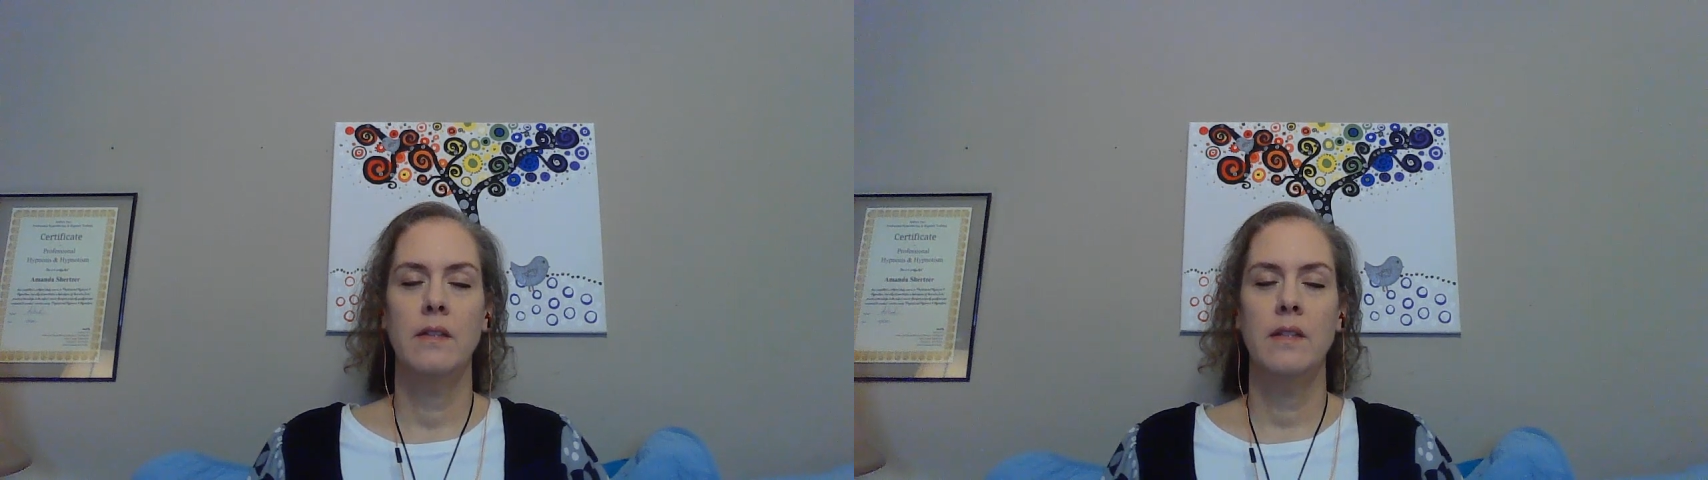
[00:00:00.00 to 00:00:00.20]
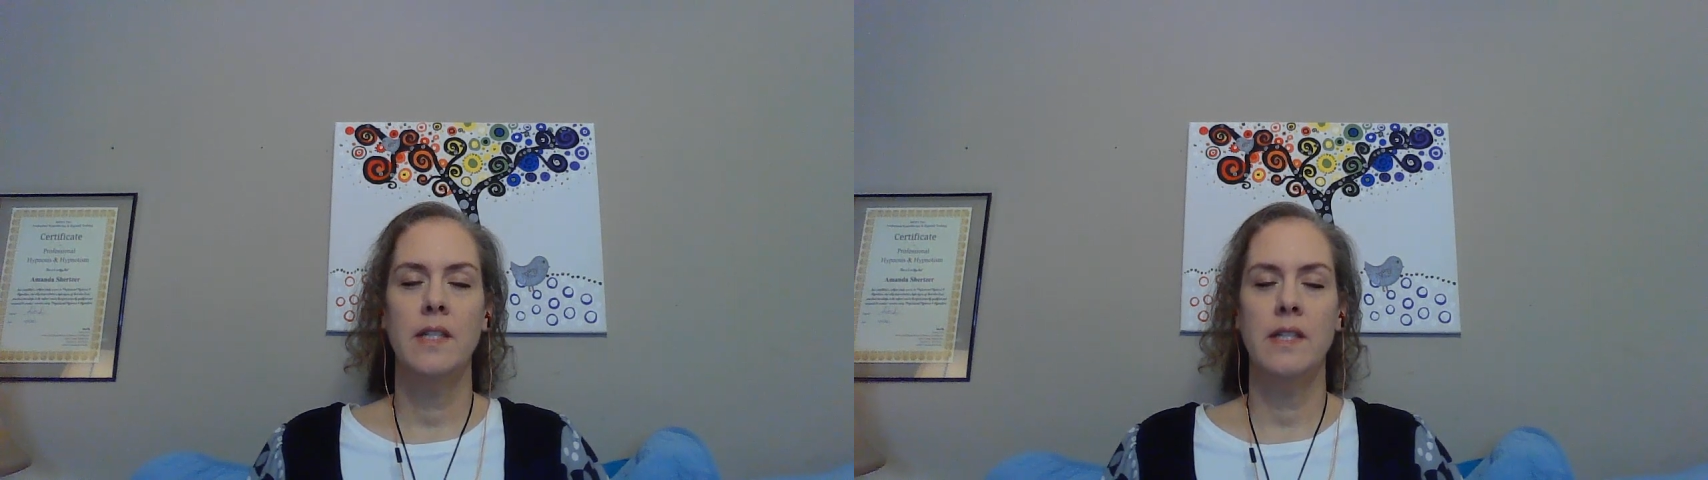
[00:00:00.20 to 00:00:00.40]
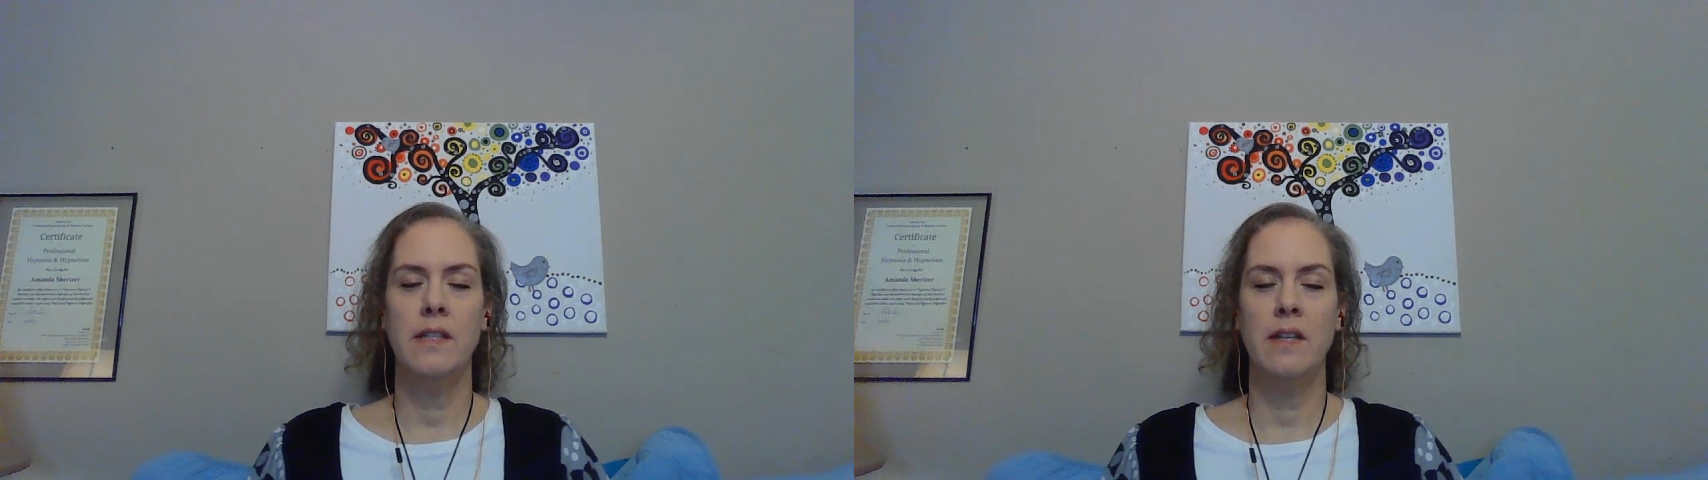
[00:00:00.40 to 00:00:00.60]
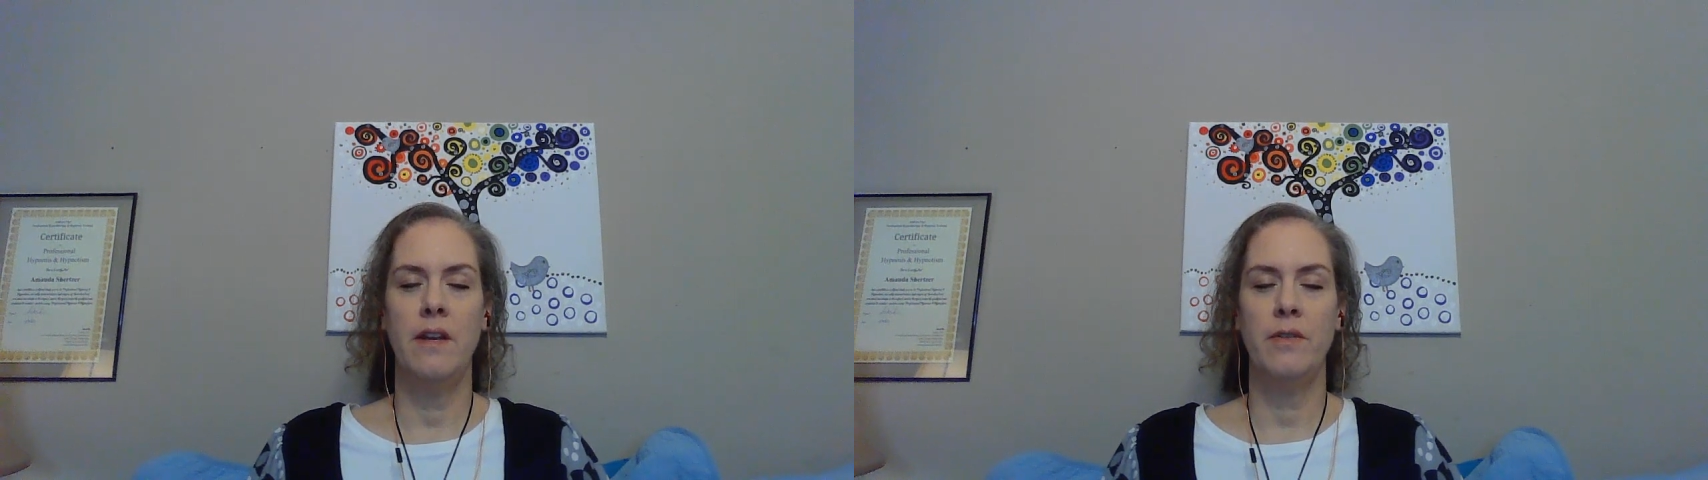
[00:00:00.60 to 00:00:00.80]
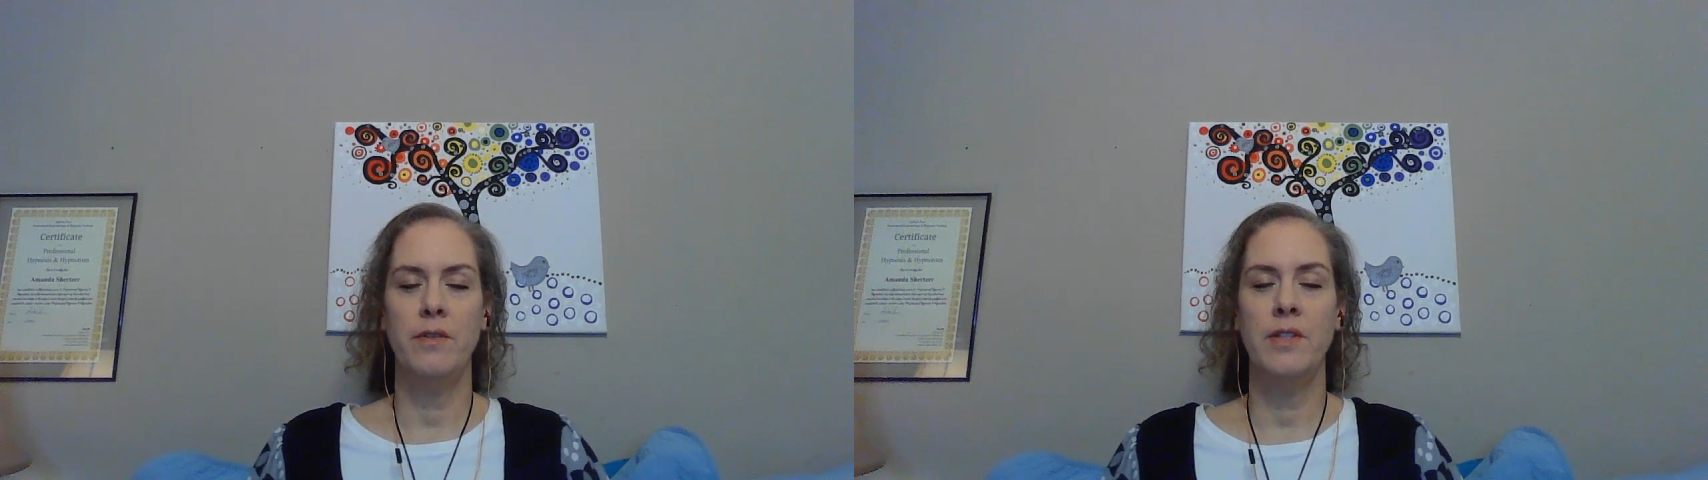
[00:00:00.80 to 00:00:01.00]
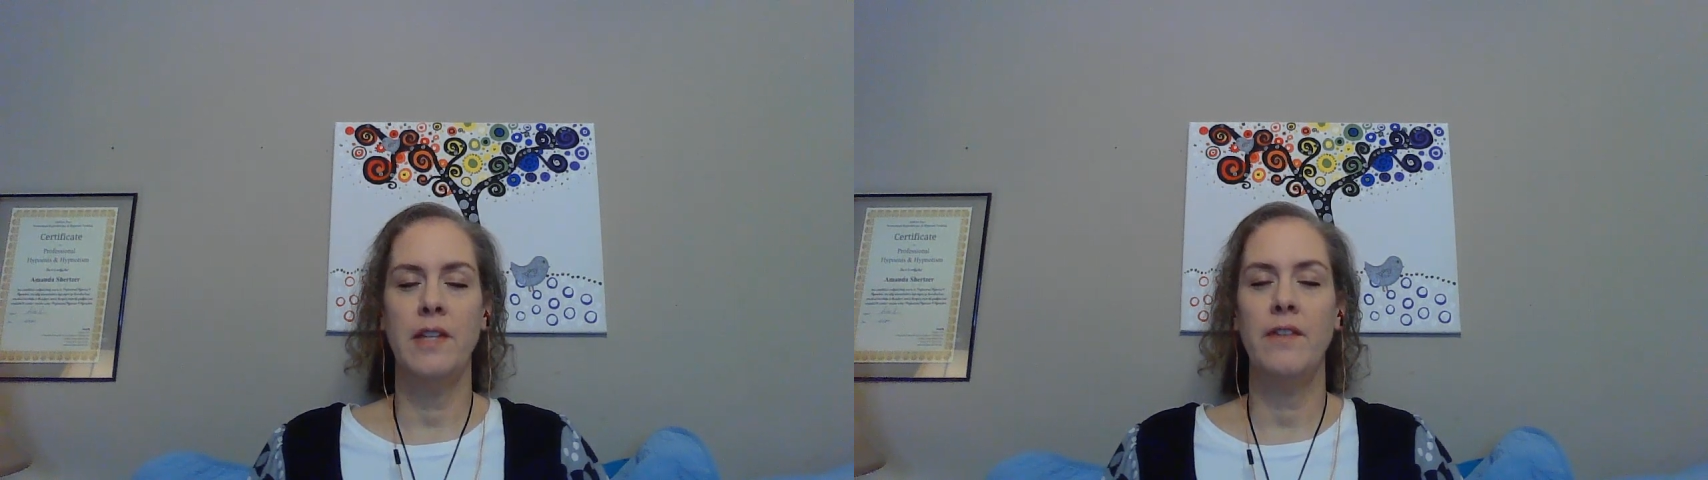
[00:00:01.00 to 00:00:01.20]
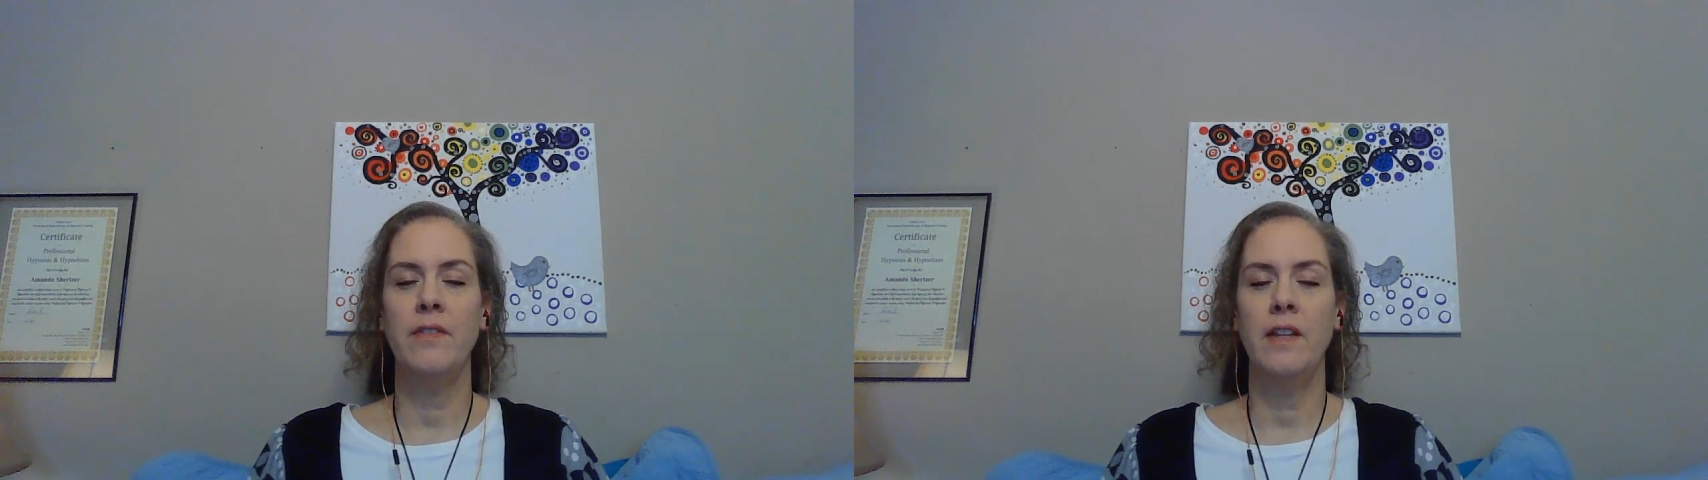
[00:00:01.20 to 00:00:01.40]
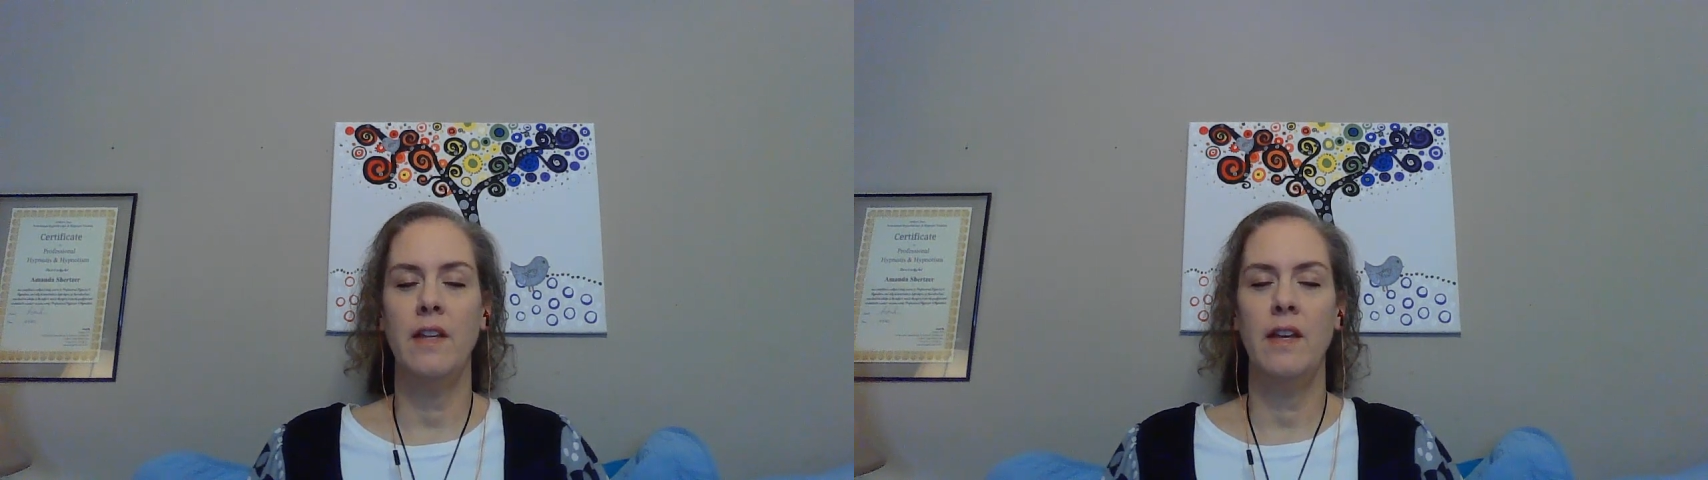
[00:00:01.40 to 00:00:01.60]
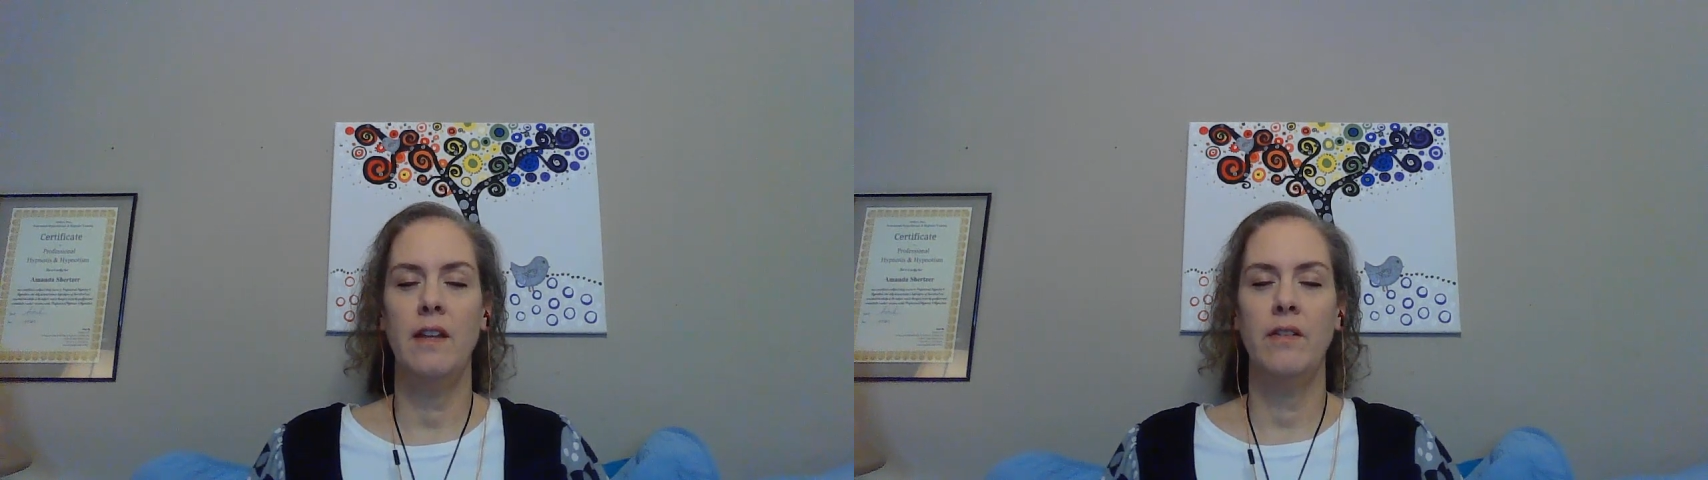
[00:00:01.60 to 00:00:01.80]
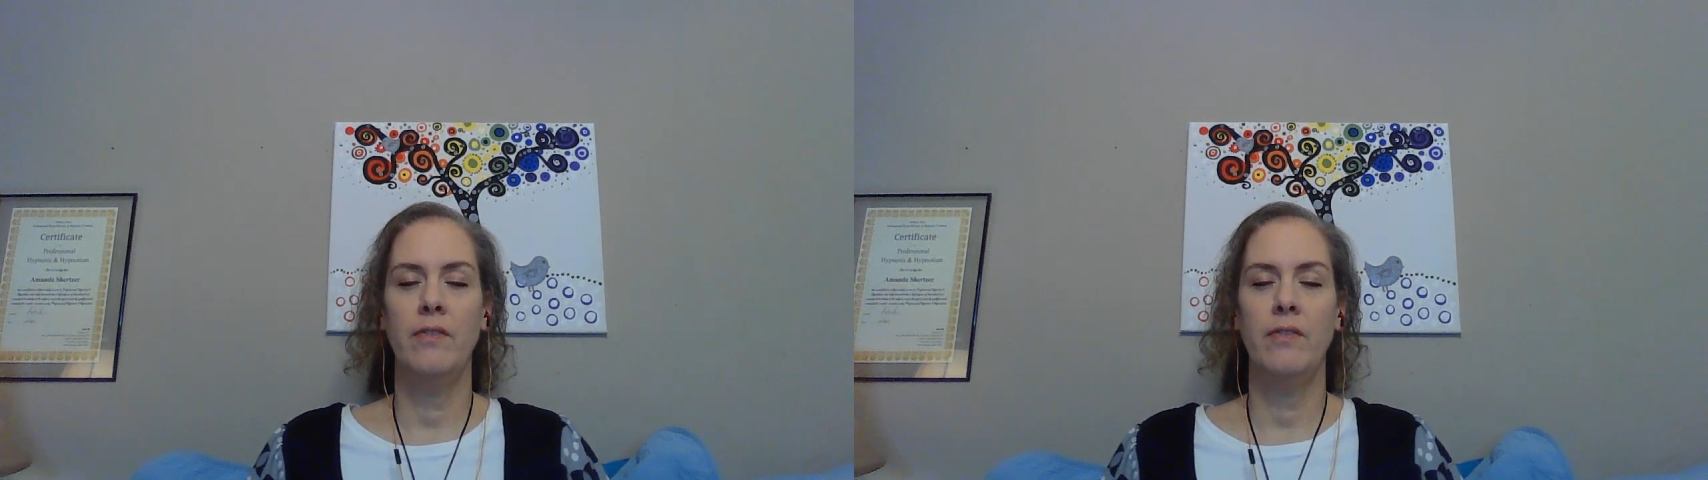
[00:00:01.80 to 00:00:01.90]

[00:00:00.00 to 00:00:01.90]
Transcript: this is another safety net